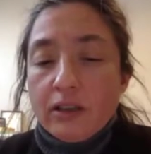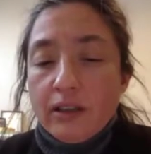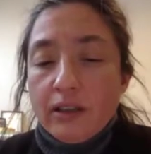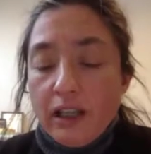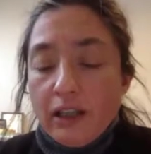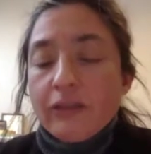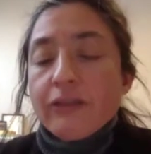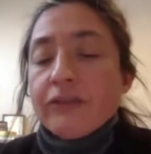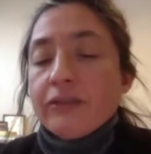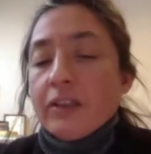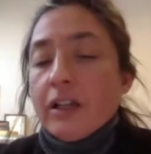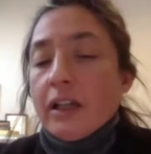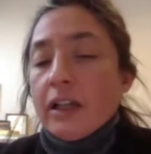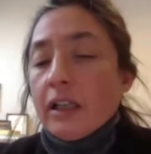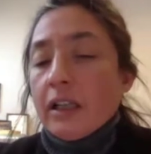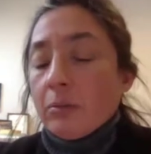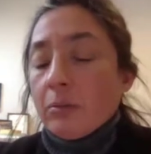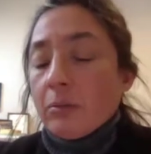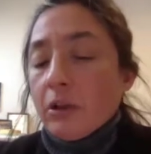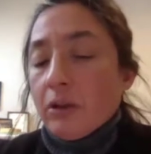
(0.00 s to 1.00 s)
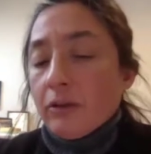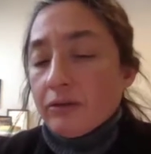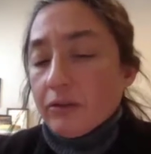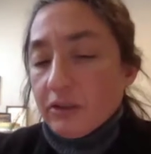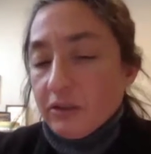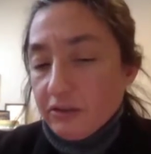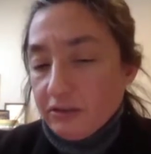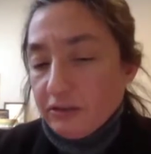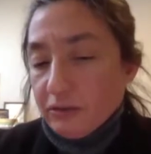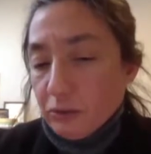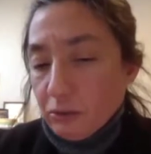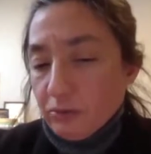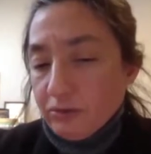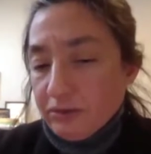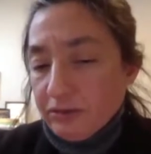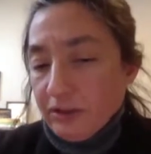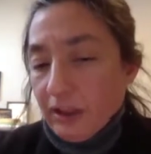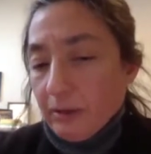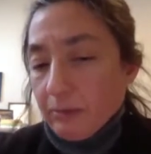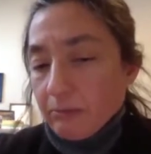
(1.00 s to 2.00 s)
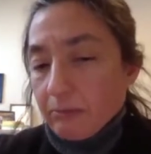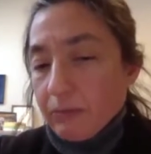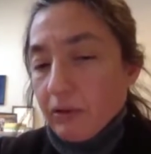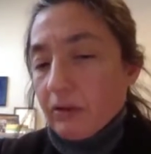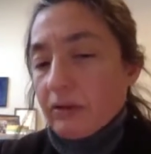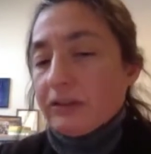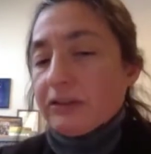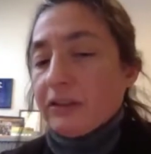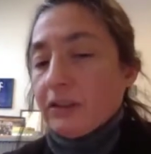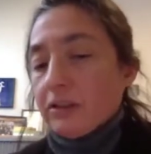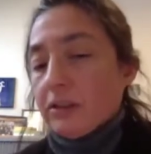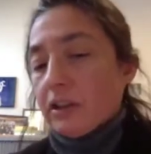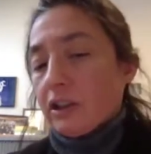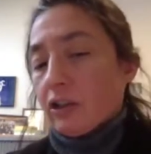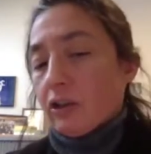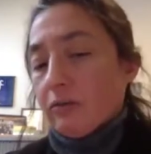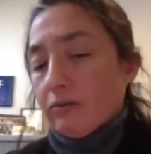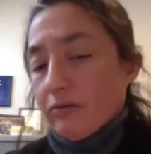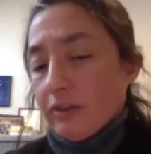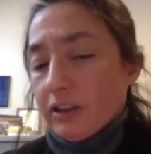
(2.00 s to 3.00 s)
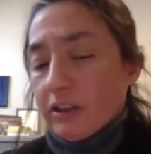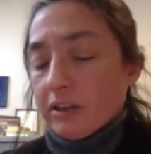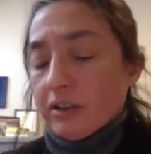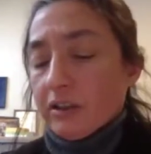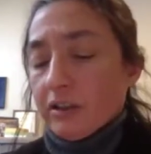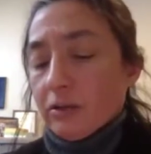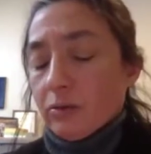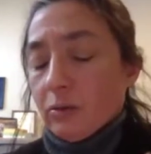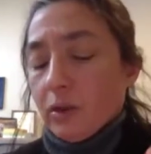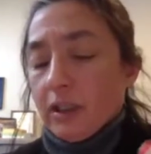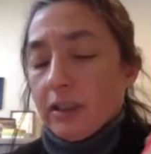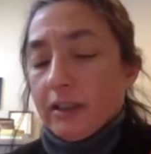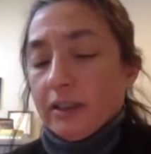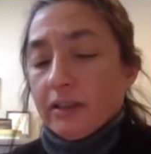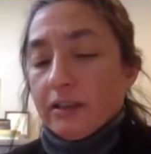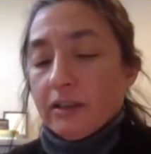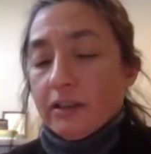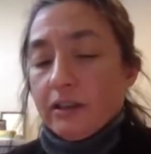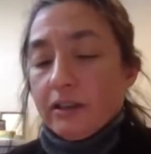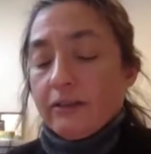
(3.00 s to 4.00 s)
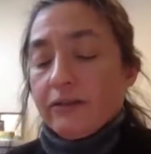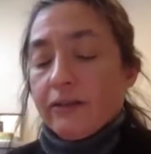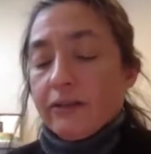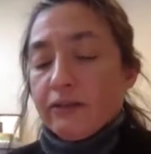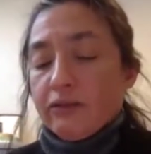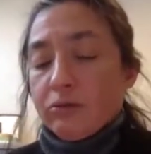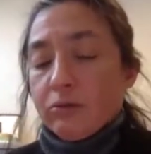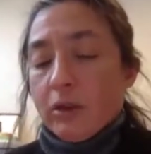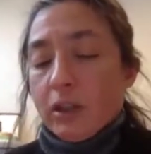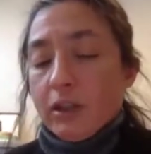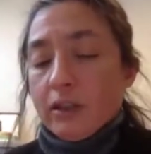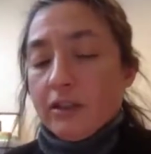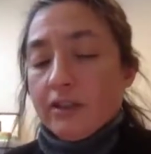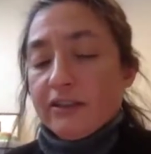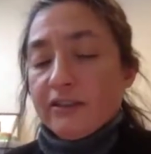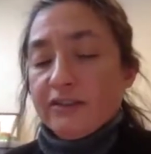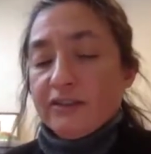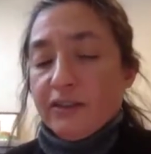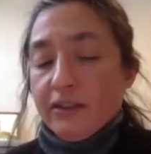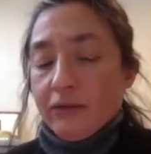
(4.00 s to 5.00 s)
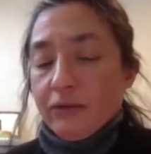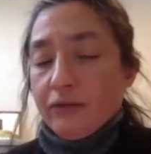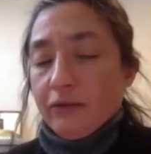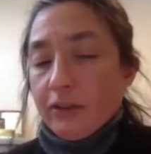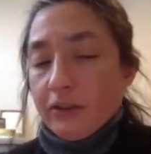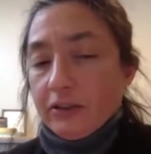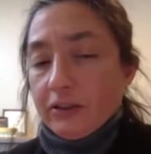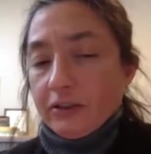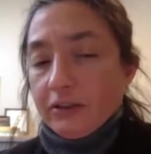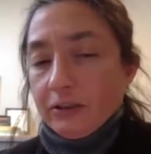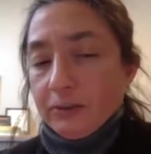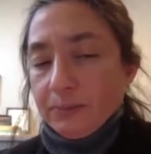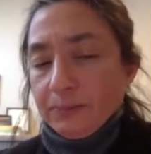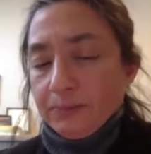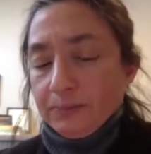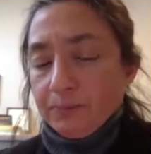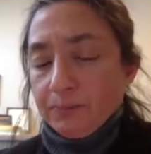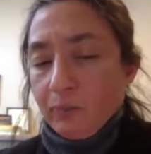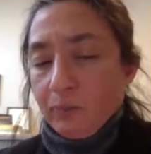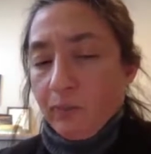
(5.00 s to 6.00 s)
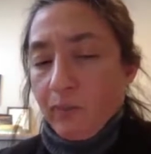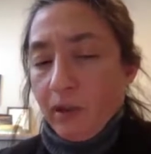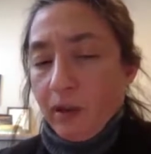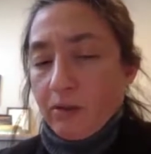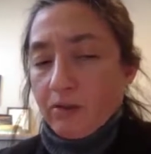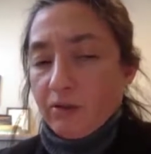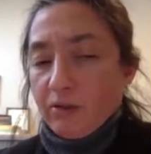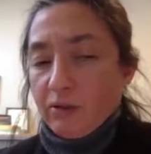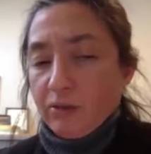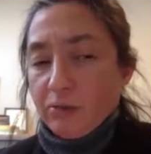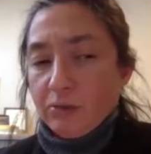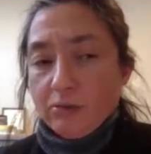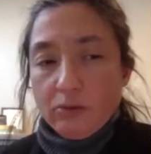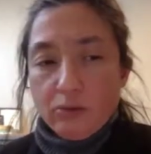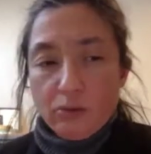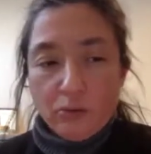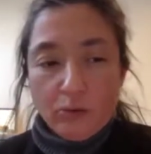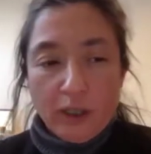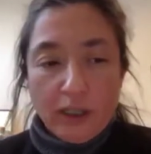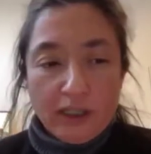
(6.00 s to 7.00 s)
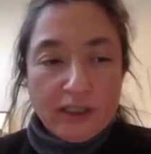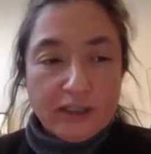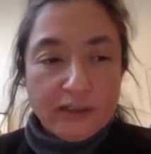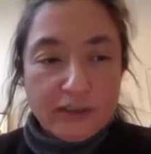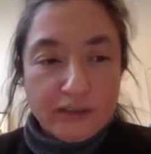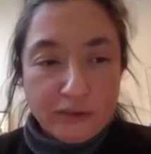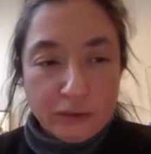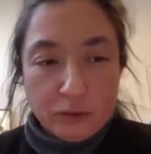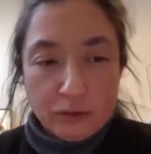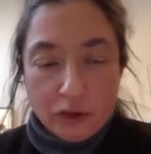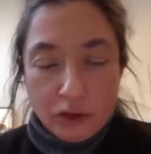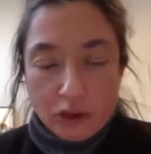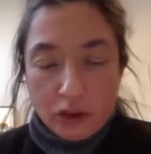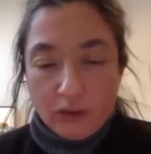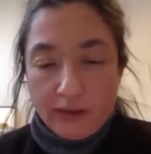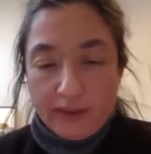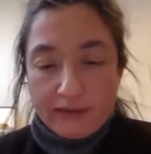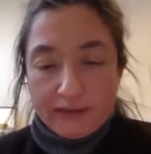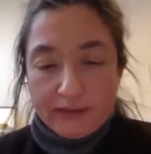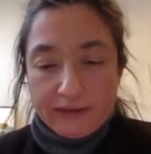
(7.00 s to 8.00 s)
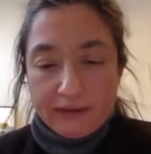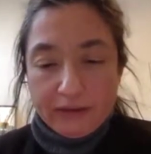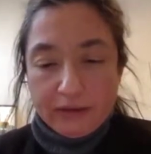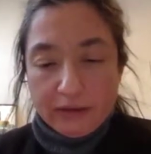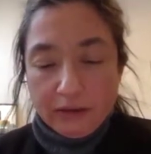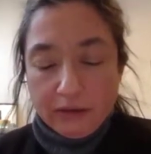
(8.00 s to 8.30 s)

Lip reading: lifetime of these two samples, the converted one and the reference one, is different. I understood that correctly?